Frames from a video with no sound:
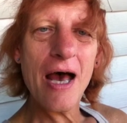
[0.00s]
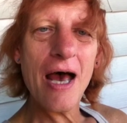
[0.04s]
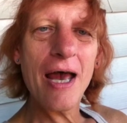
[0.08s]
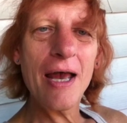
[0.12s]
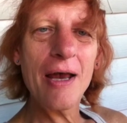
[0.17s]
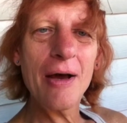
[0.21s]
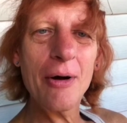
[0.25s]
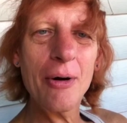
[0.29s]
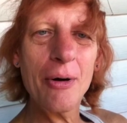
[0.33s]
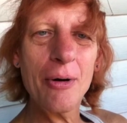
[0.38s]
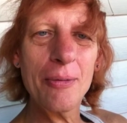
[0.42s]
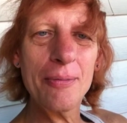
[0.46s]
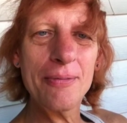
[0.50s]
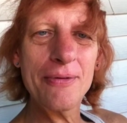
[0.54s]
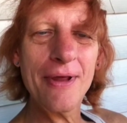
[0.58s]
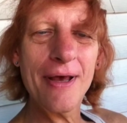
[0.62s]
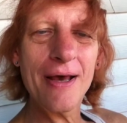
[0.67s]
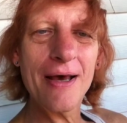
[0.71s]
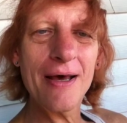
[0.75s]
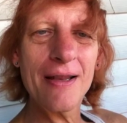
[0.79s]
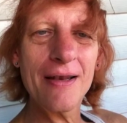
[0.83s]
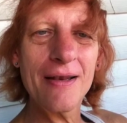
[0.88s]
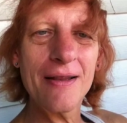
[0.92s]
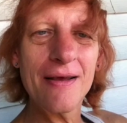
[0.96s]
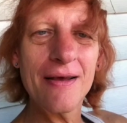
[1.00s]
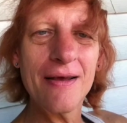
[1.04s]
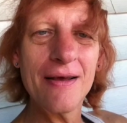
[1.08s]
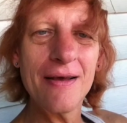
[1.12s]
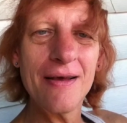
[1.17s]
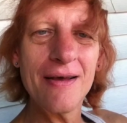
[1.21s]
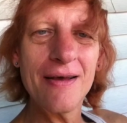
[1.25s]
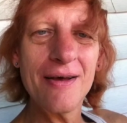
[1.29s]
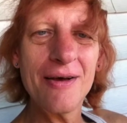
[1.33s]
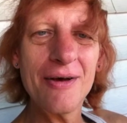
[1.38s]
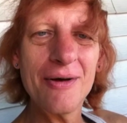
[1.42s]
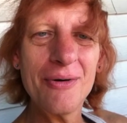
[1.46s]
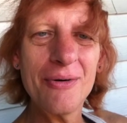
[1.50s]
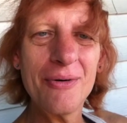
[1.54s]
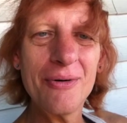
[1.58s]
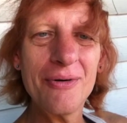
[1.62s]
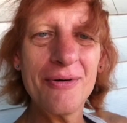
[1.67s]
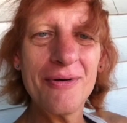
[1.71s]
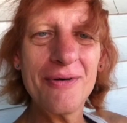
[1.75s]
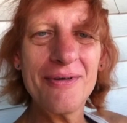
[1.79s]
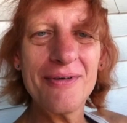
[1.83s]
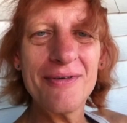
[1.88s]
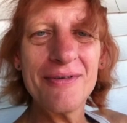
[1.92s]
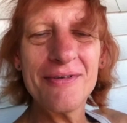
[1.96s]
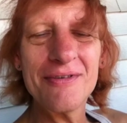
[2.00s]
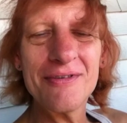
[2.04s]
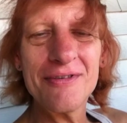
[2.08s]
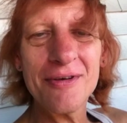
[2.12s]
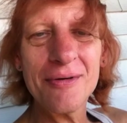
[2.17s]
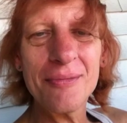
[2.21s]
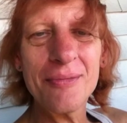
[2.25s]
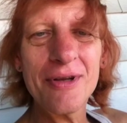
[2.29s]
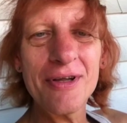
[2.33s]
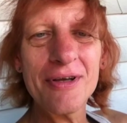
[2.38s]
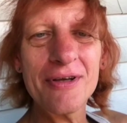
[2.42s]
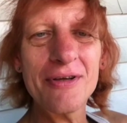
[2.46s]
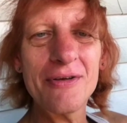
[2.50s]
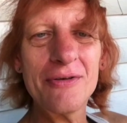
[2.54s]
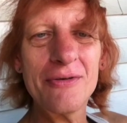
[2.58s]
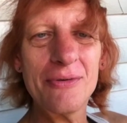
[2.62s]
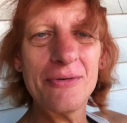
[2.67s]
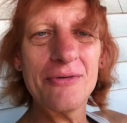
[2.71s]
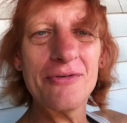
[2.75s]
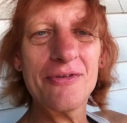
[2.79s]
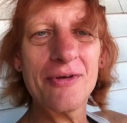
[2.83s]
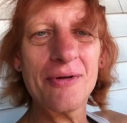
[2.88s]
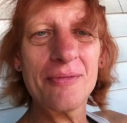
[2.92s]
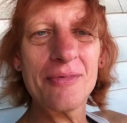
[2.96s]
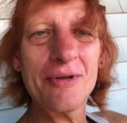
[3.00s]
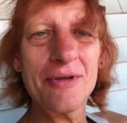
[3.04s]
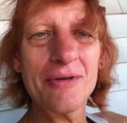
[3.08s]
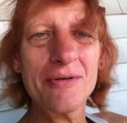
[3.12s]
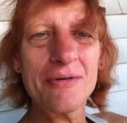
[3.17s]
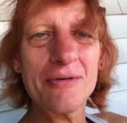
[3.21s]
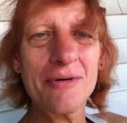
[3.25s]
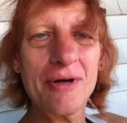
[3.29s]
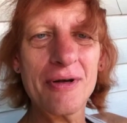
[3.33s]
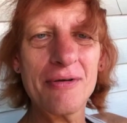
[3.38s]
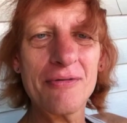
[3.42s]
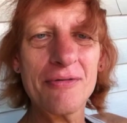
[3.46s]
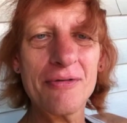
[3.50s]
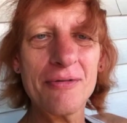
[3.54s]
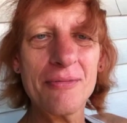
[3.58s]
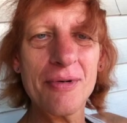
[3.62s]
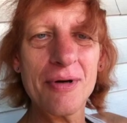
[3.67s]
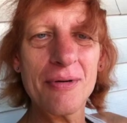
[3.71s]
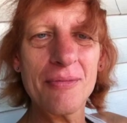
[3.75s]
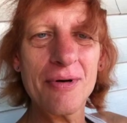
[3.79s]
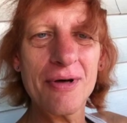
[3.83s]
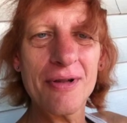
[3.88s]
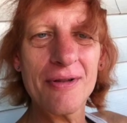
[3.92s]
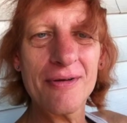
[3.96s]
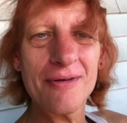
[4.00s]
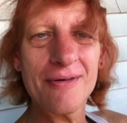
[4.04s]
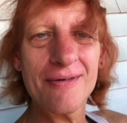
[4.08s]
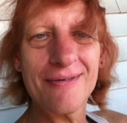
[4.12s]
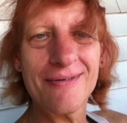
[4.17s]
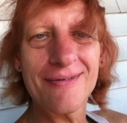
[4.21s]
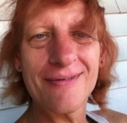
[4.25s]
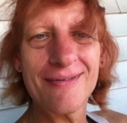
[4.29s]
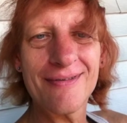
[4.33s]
I hope that somebody can do something great for my mother.